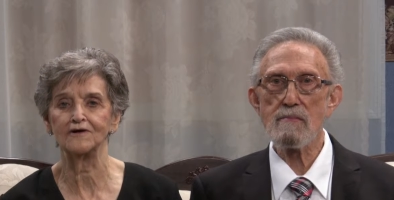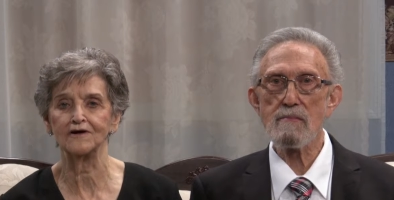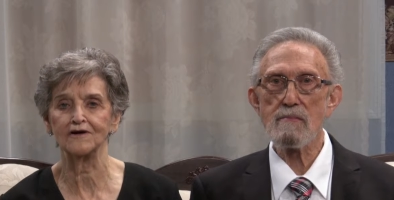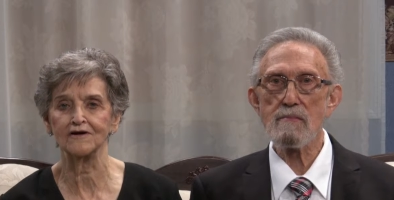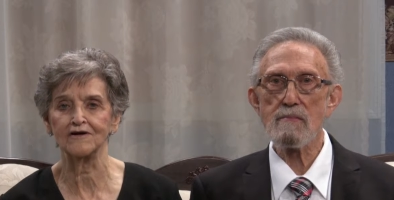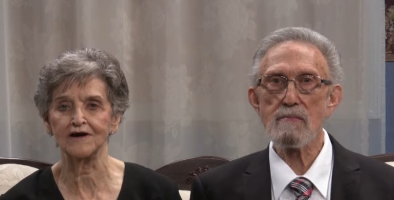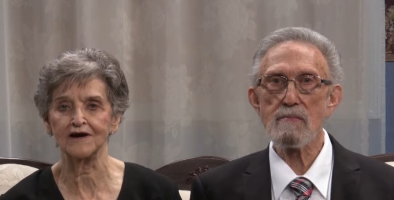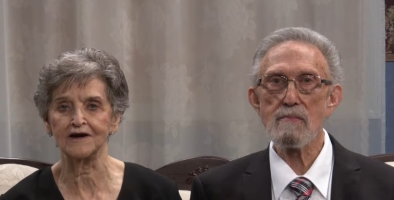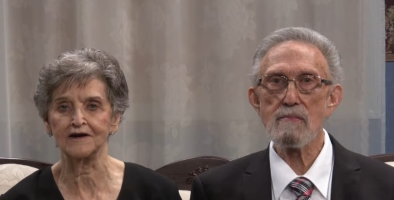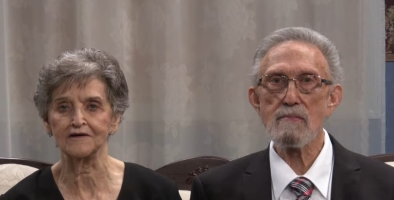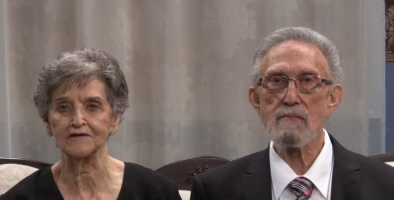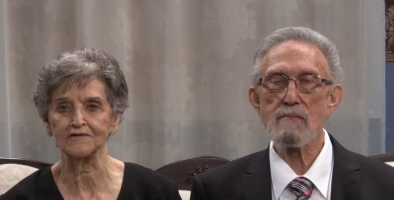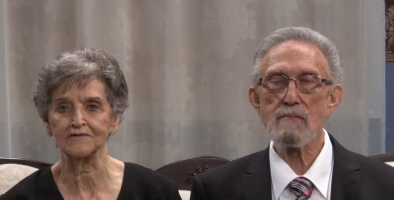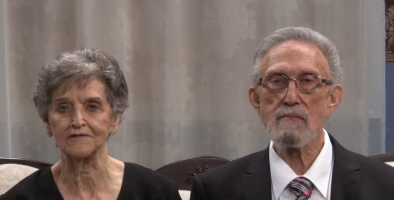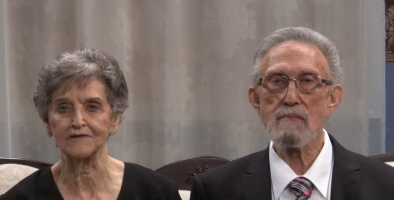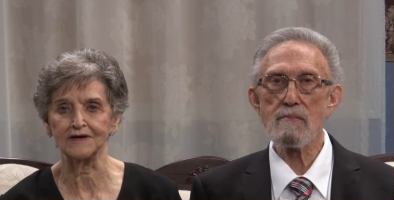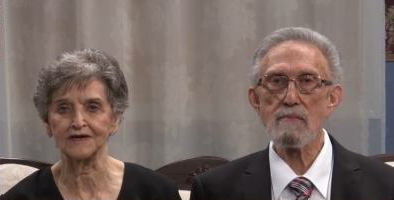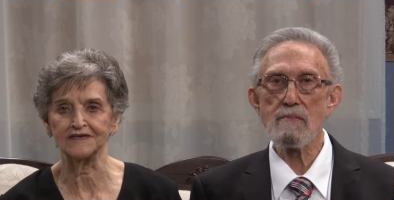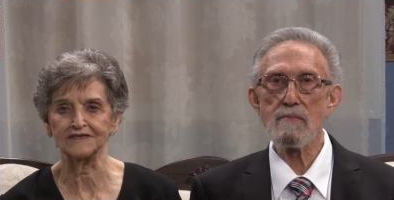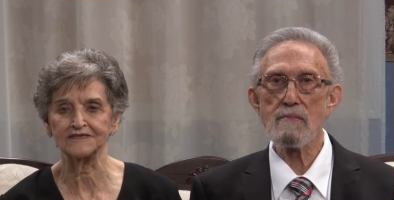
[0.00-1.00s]
Speaker 1: are our
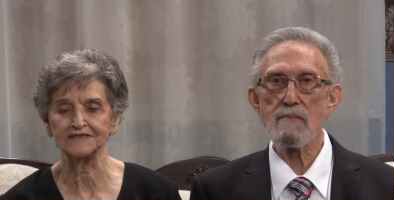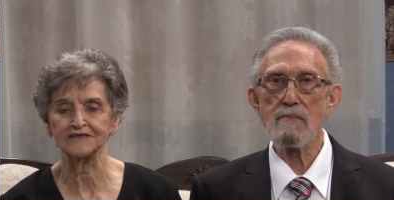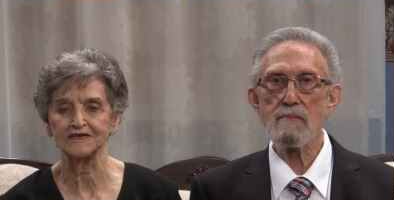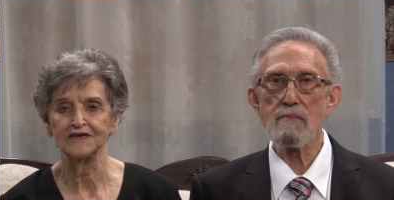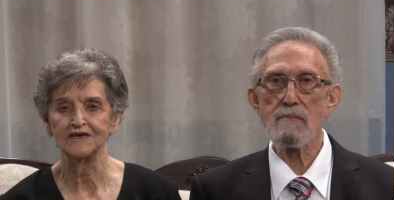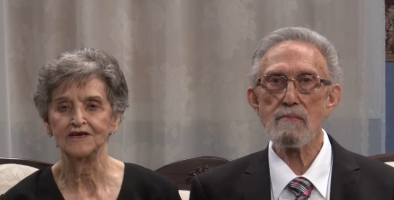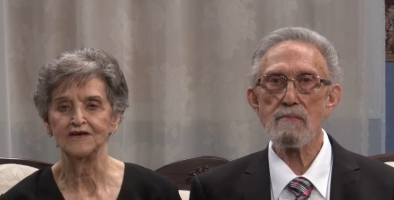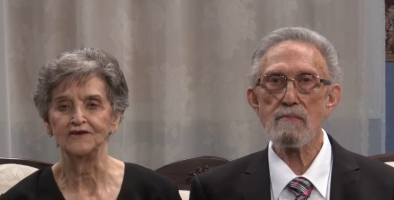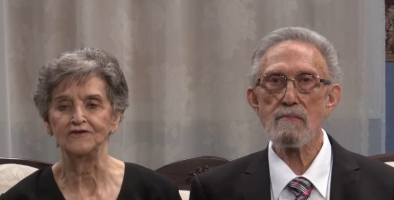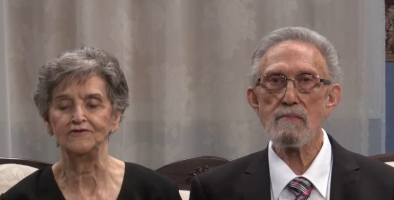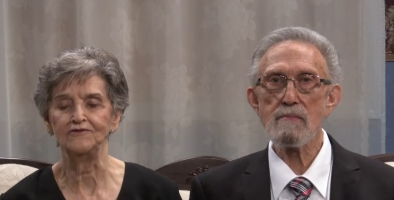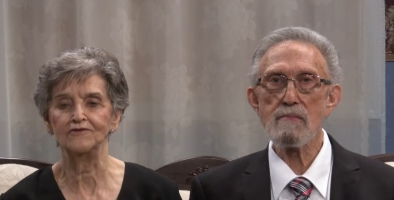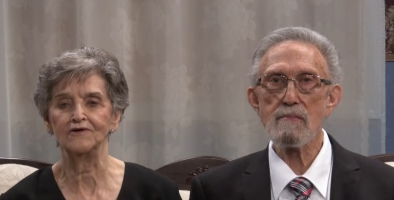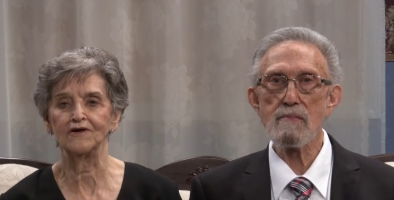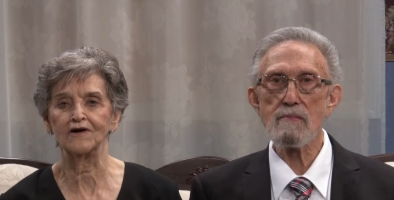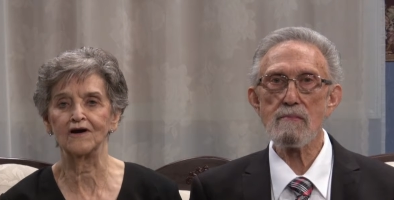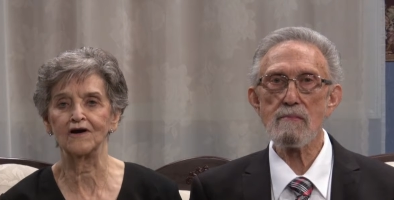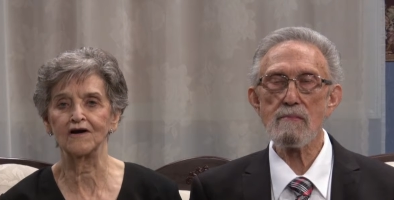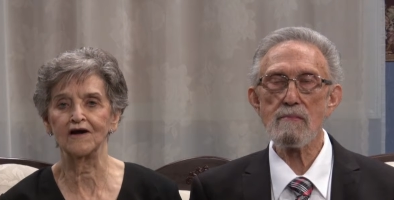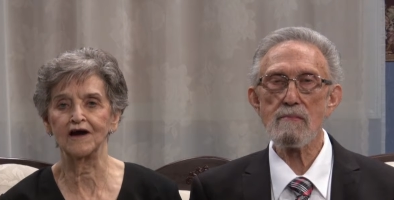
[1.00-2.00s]
Christ. You
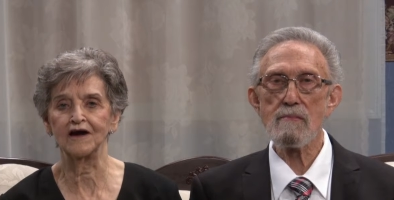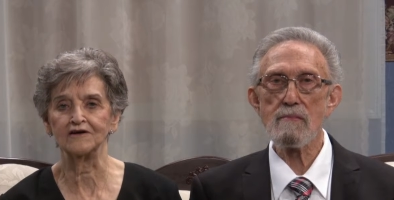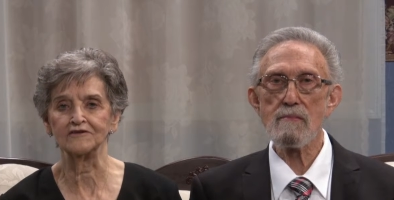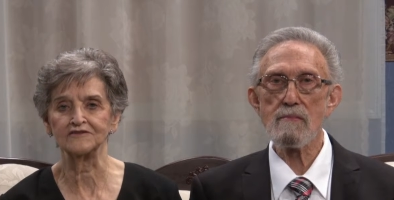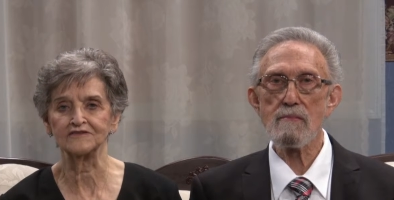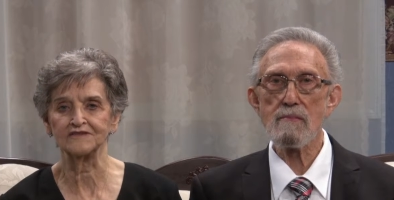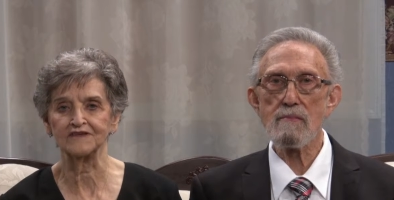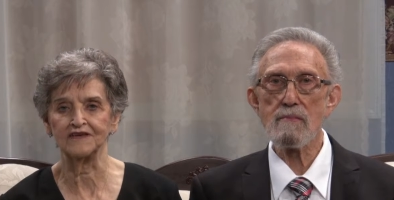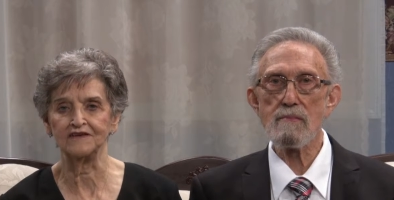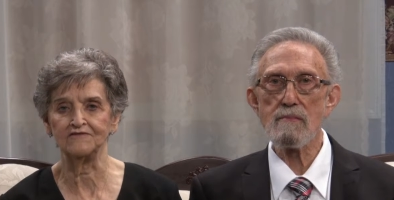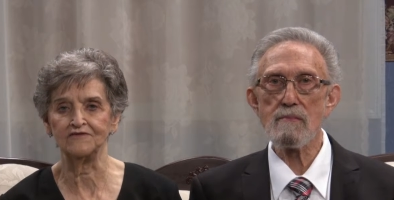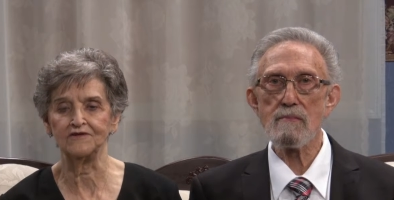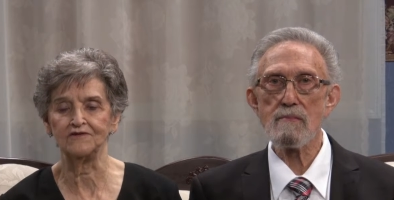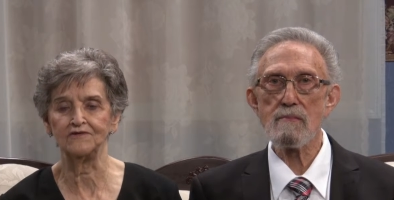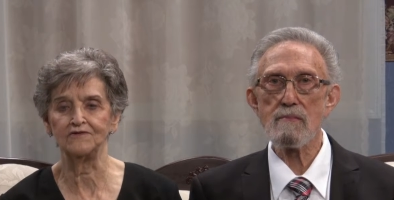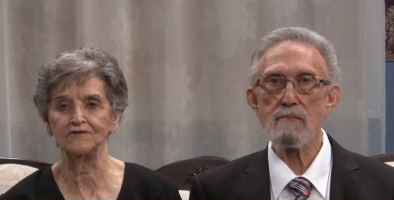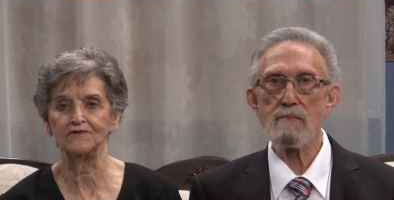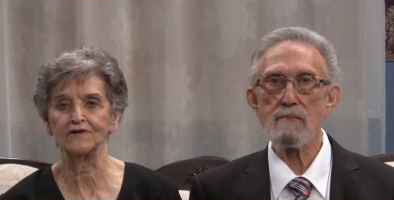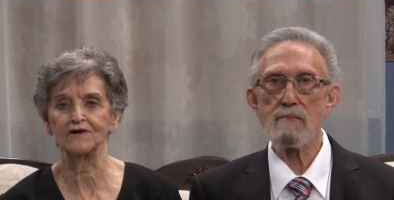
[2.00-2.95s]
are our Savior. You